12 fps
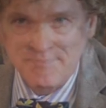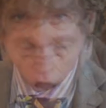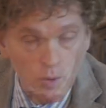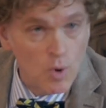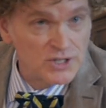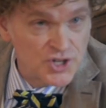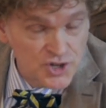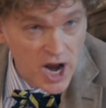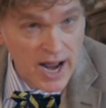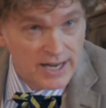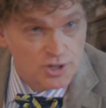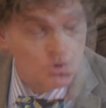And what's
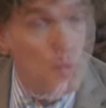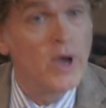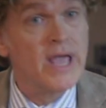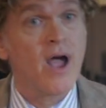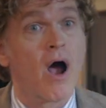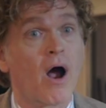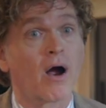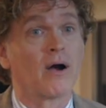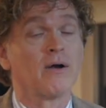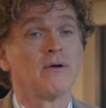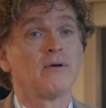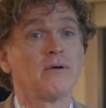changed? We are.
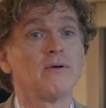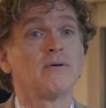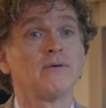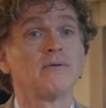Mm-hmm.